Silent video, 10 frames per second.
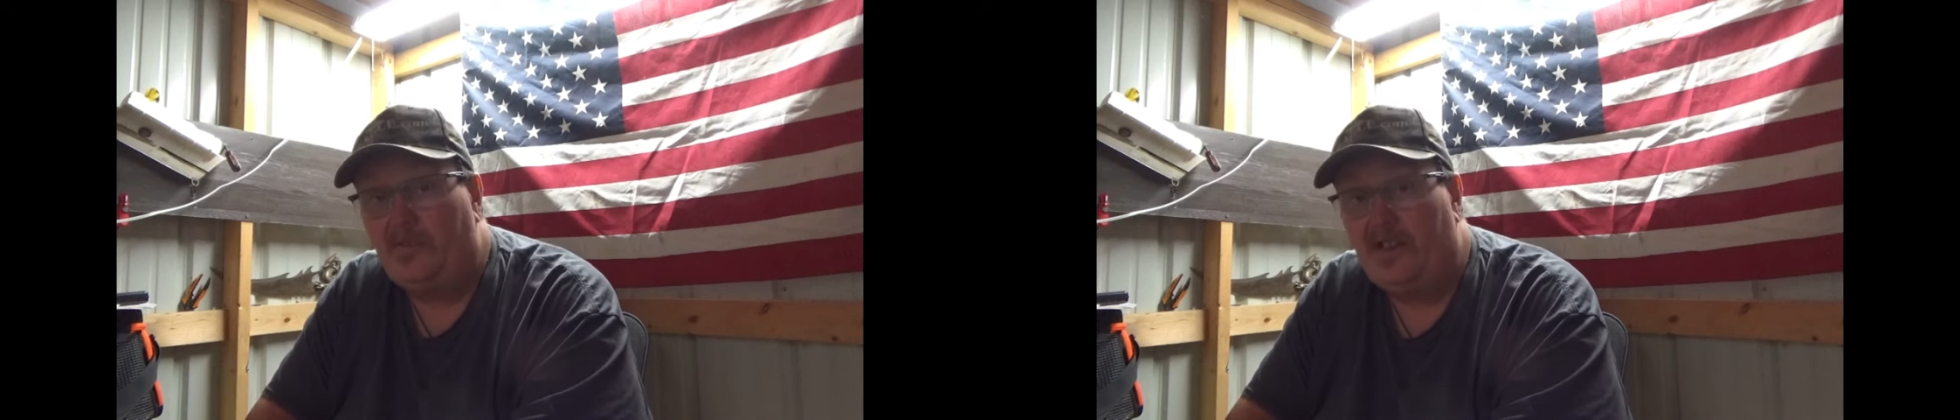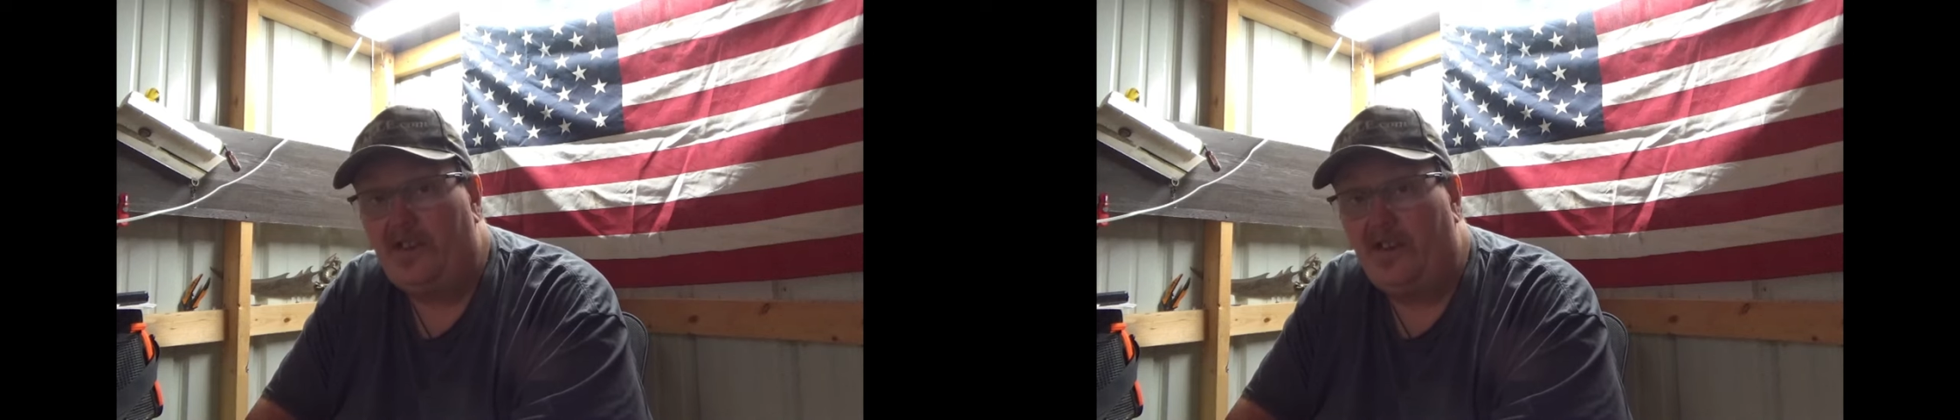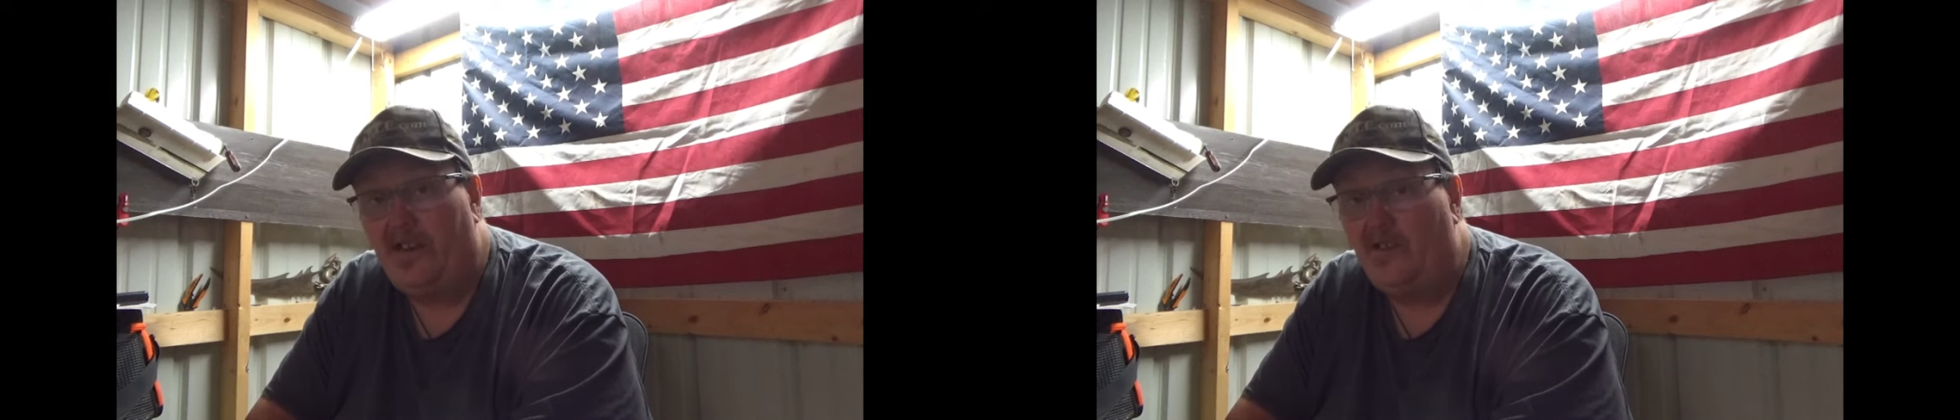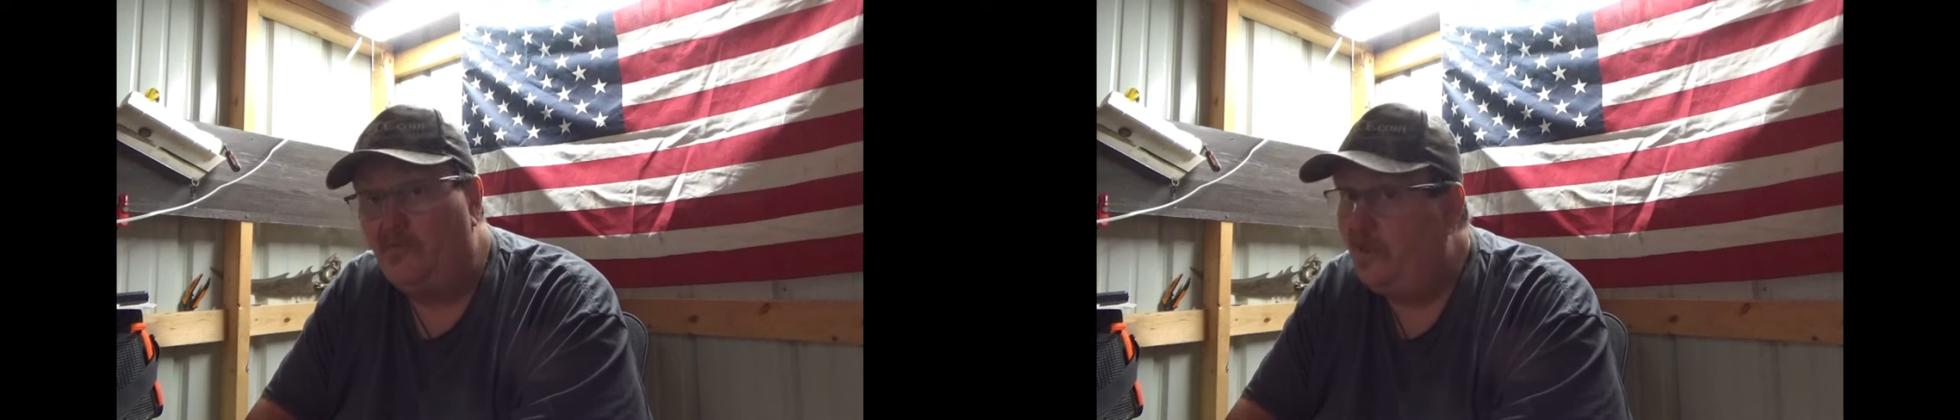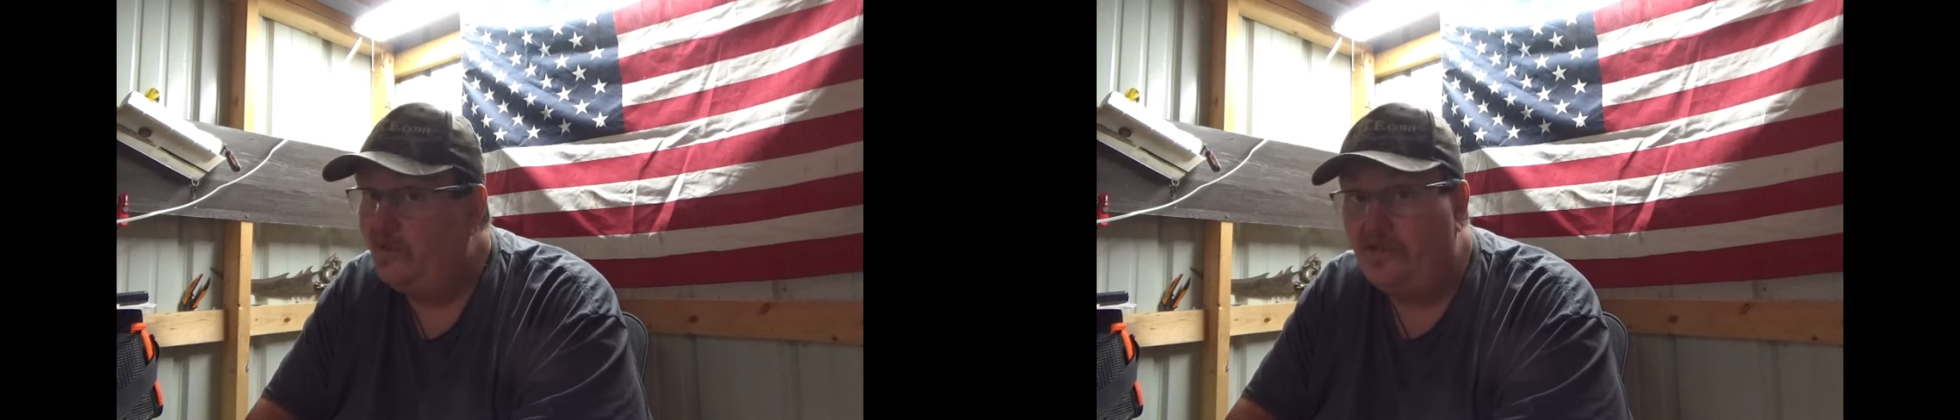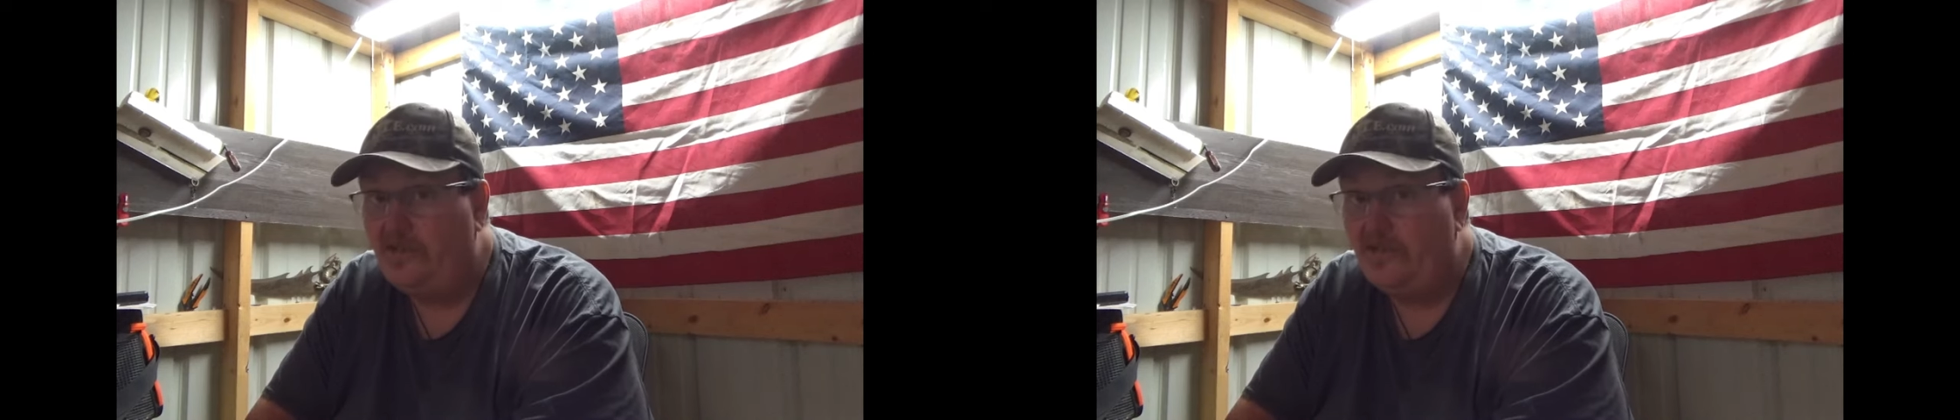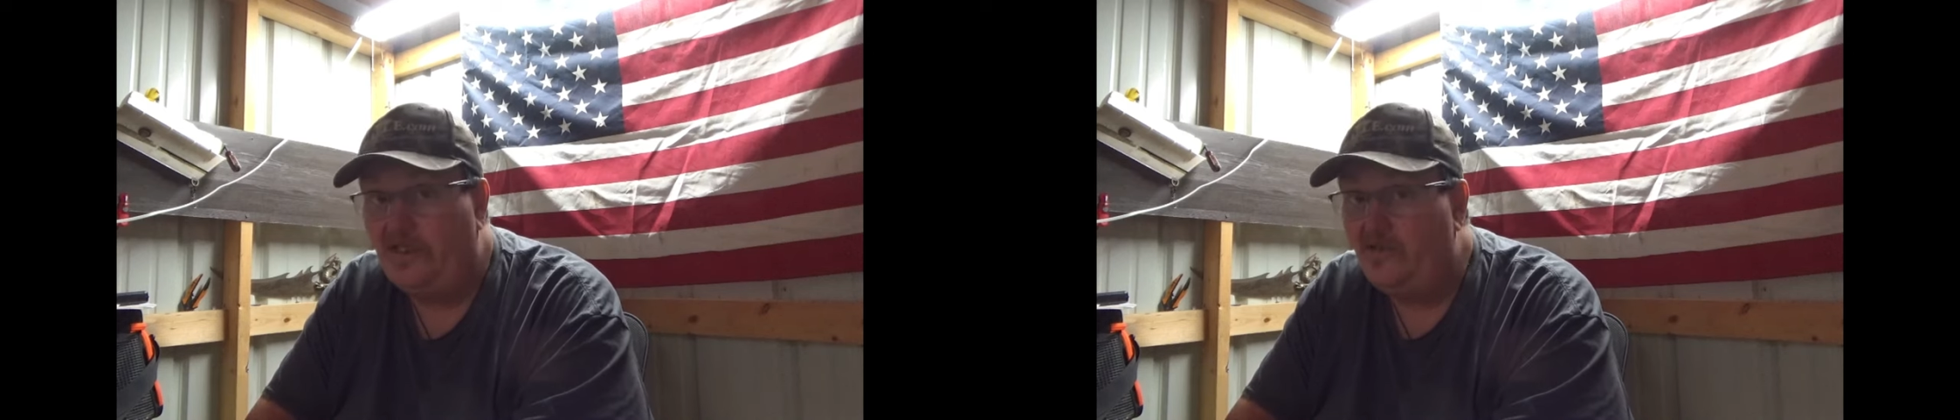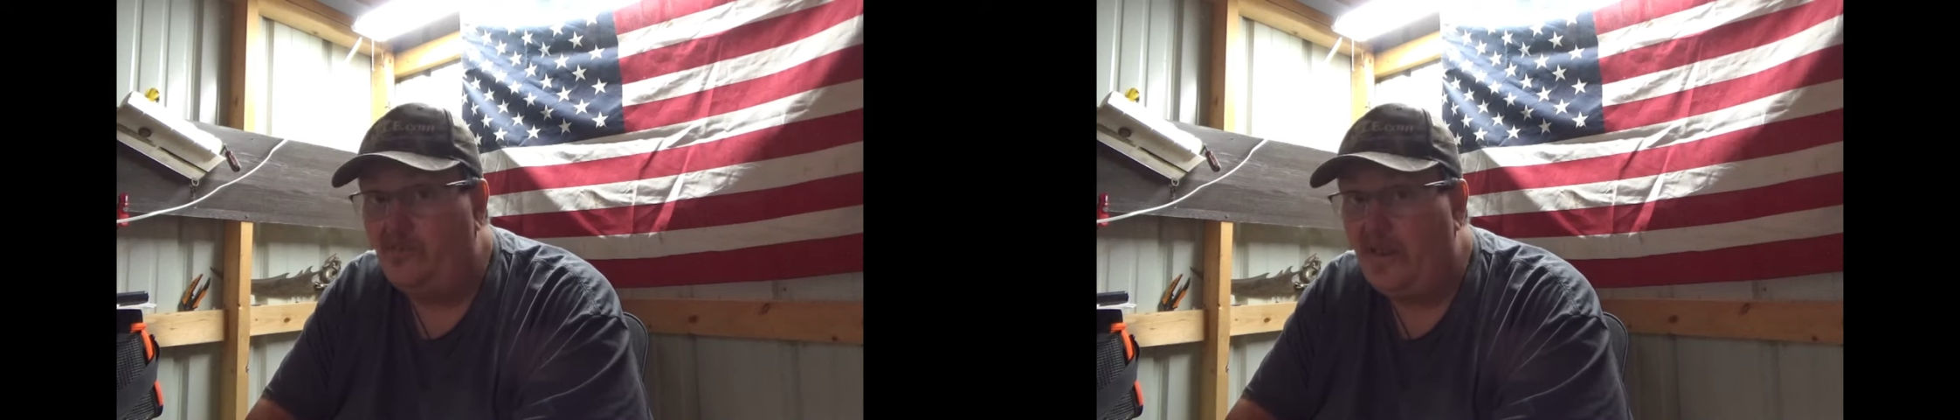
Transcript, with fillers: taken care of because these things are